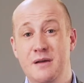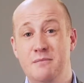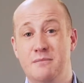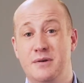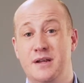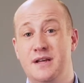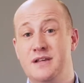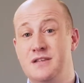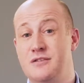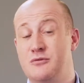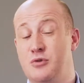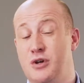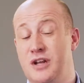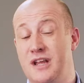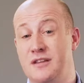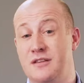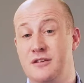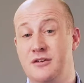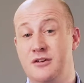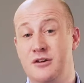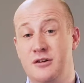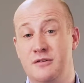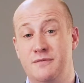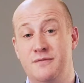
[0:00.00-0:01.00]
please click
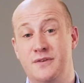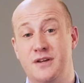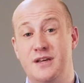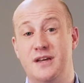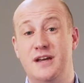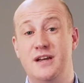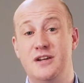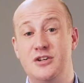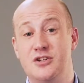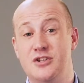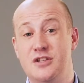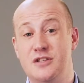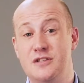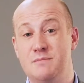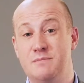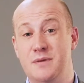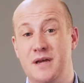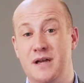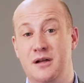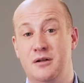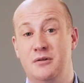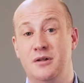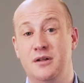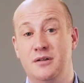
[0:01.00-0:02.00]
the notifications
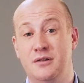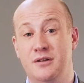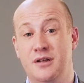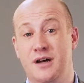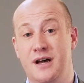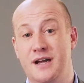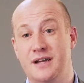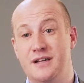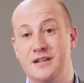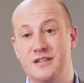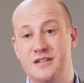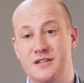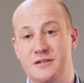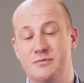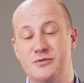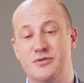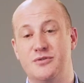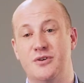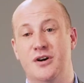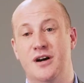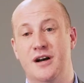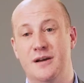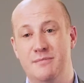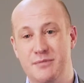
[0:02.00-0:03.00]
bell, like and
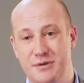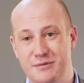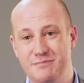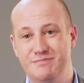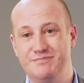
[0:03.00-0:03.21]
subscribe.